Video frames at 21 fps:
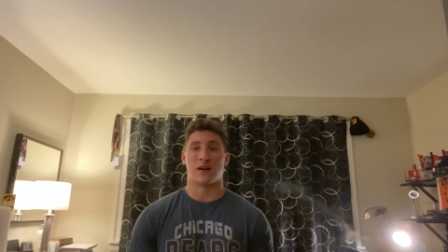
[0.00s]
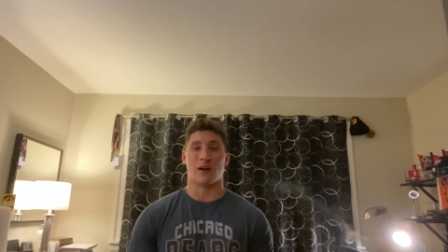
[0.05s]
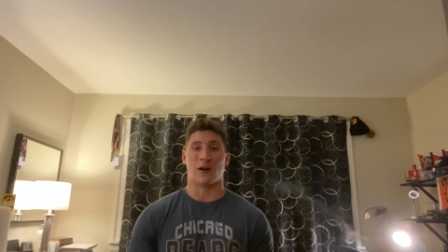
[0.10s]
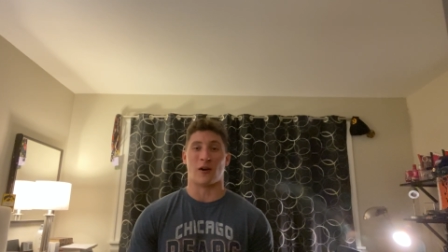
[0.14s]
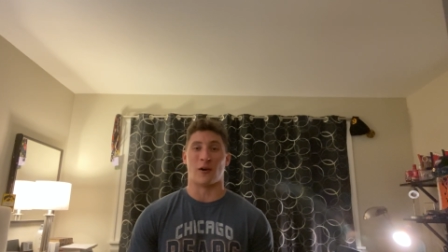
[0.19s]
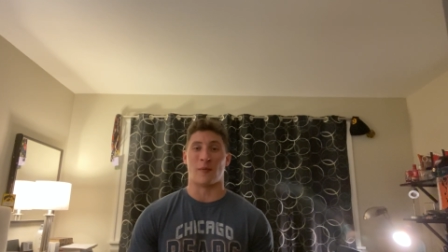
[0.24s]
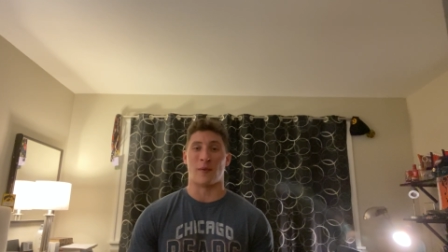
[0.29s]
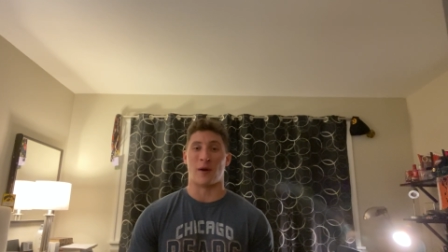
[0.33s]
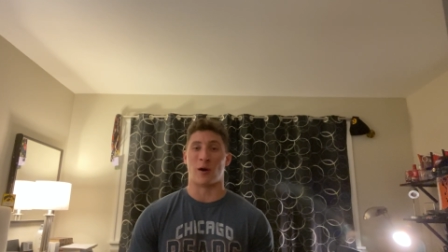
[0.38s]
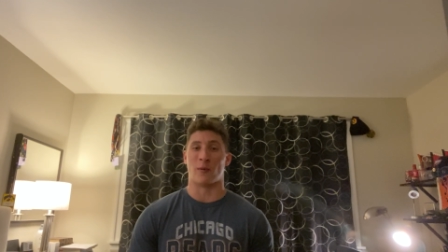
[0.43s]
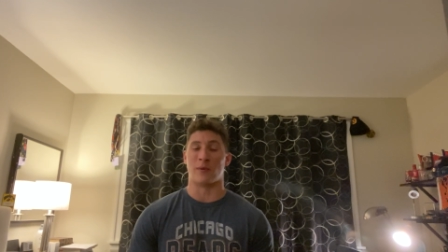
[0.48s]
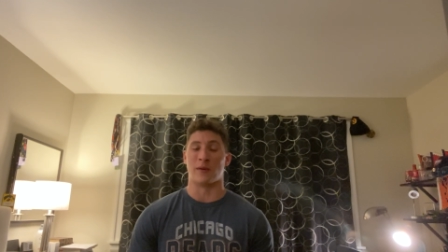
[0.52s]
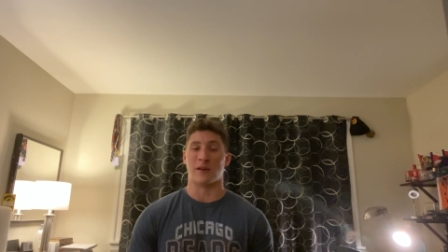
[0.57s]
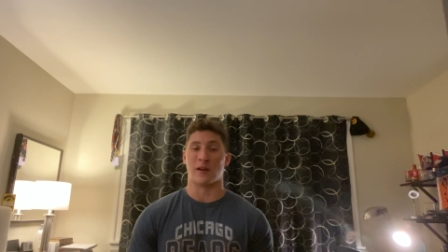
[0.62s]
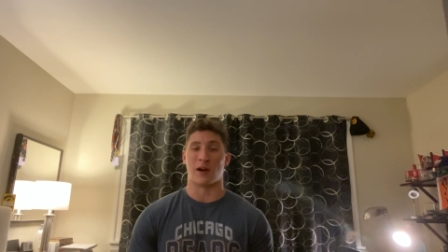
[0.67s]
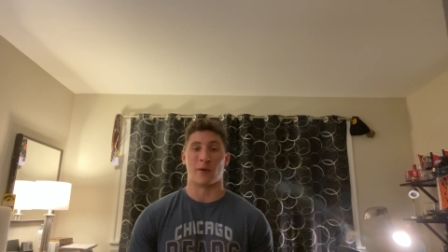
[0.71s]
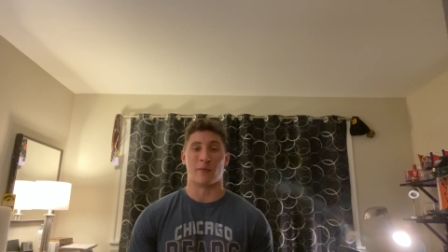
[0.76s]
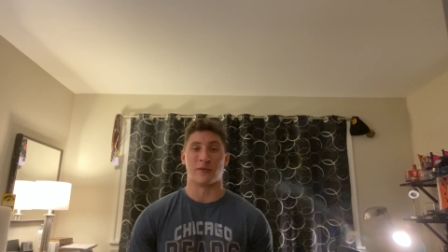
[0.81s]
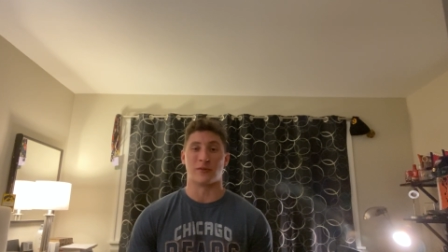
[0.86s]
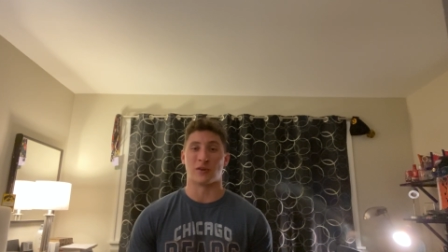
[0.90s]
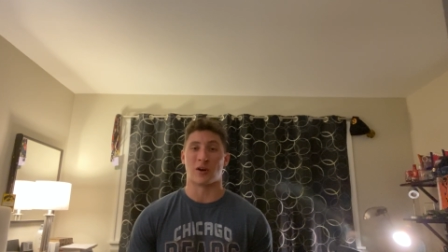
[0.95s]
I'll
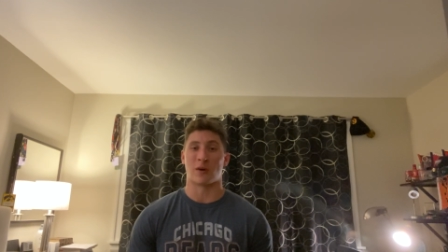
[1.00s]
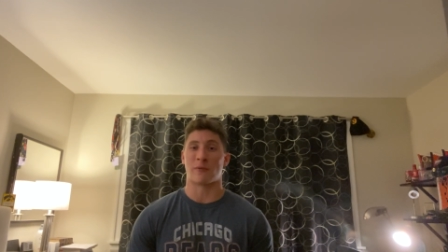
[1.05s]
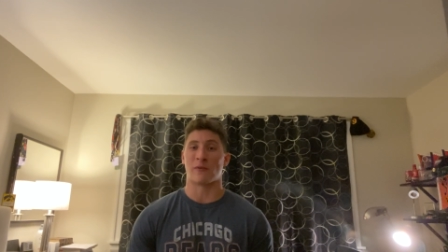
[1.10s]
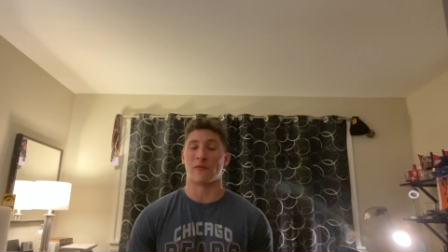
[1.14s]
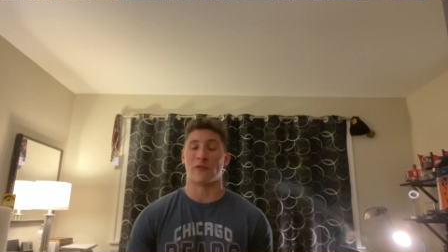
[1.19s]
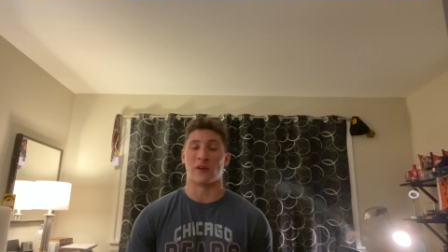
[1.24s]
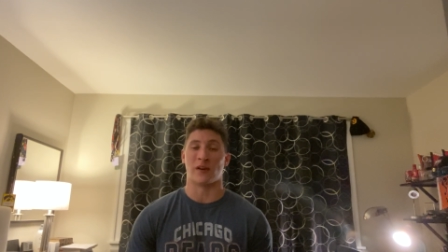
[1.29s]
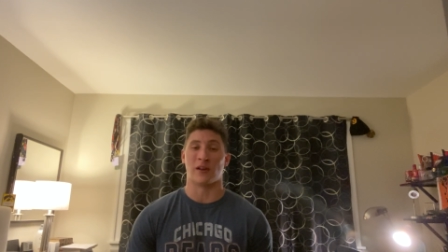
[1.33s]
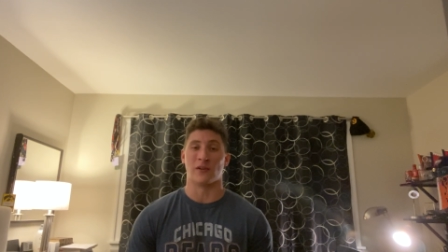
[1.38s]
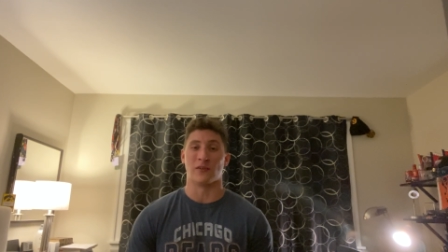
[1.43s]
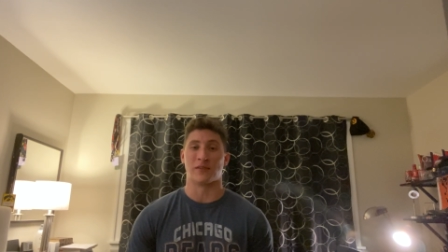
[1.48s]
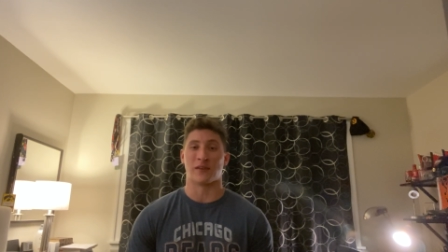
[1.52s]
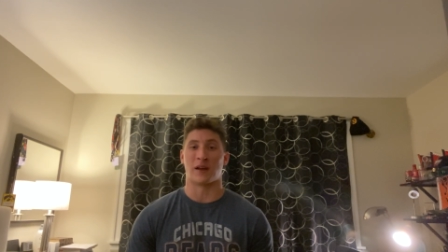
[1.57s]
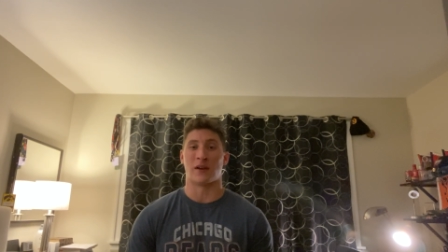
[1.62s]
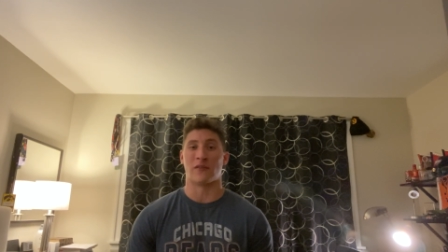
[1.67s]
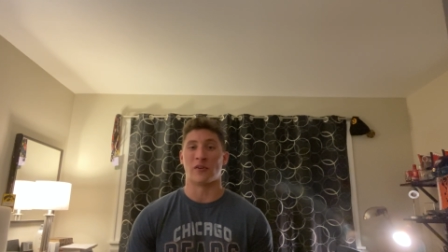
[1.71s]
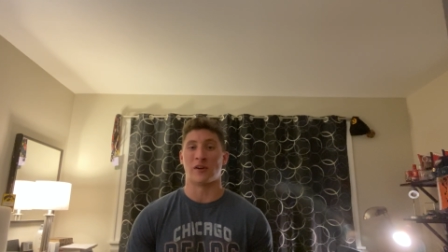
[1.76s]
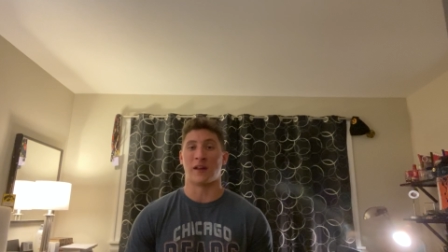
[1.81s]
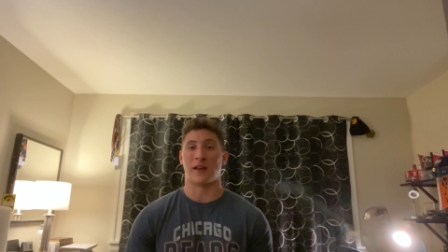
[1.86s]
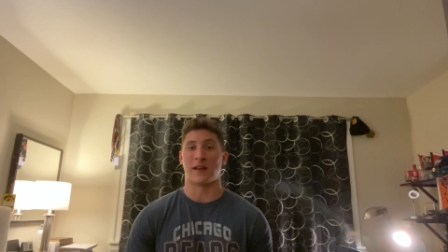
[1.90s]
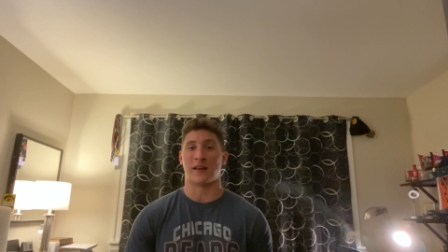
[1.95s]
be dropping videos
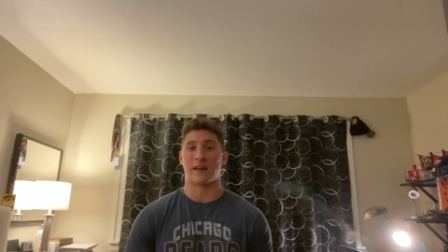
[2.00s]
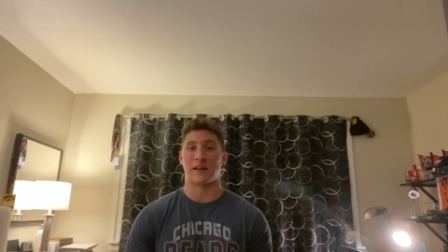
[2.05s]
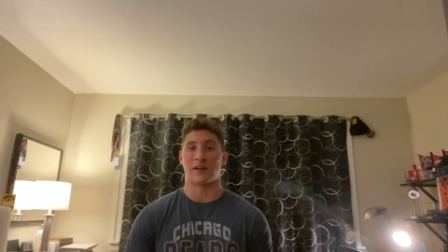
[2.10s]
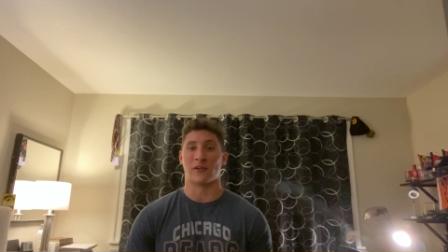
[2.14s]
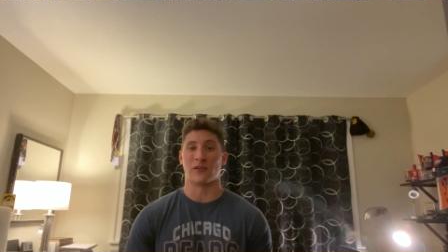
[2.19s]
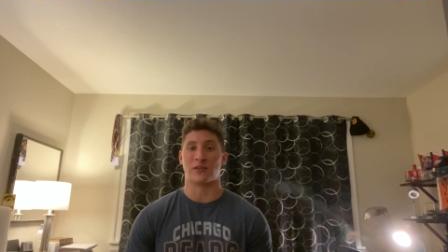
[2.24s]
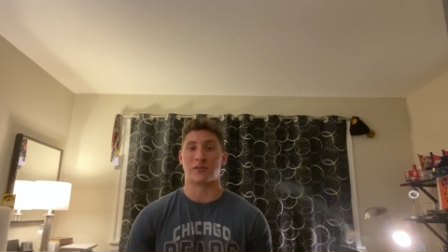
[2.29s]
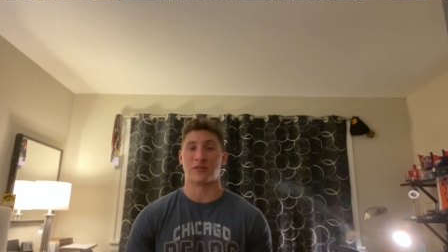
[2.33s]
every day here